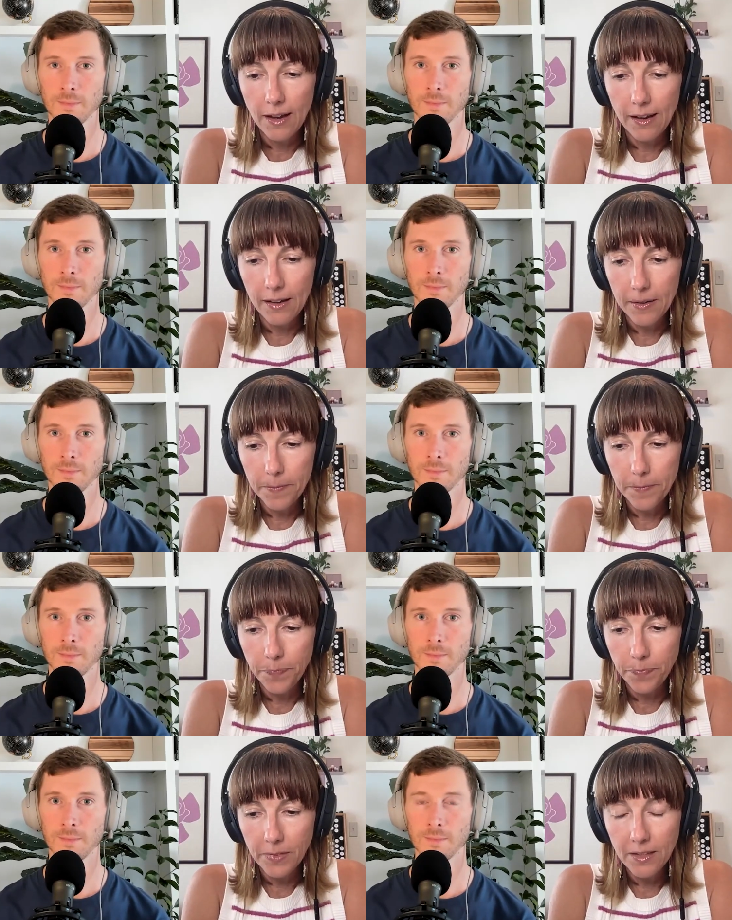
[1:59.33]

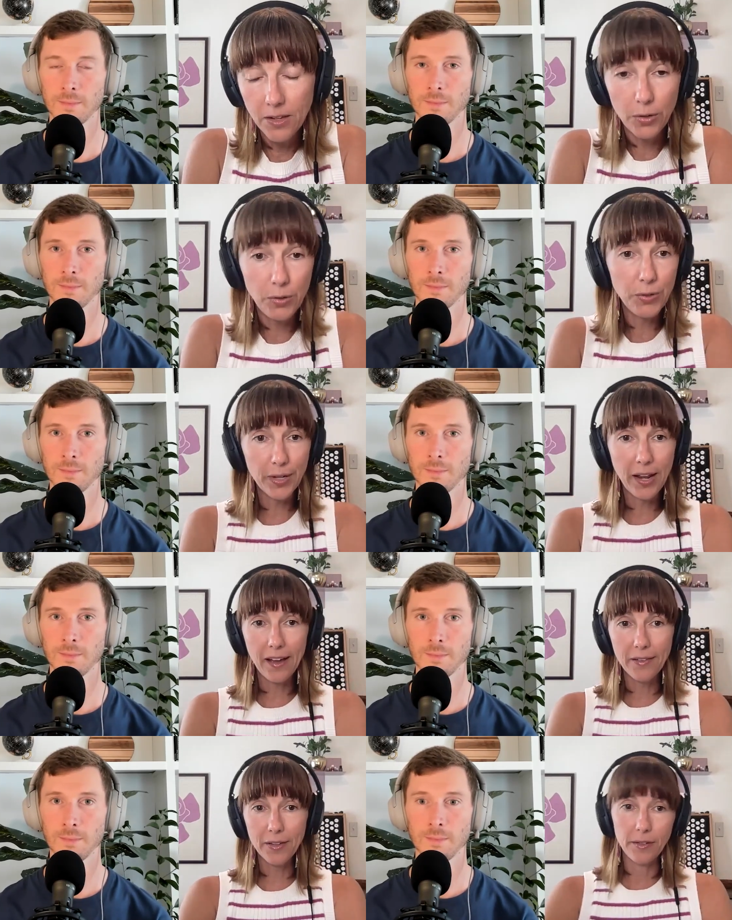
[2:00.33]
Speaker 1: um, you know, you can
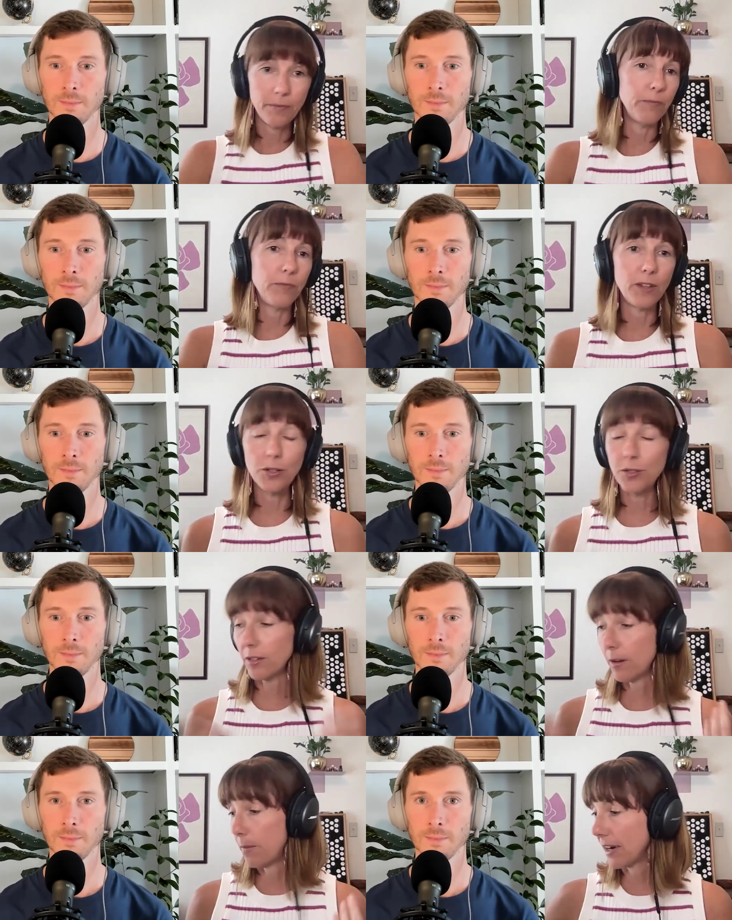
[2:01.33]
have a, there's a,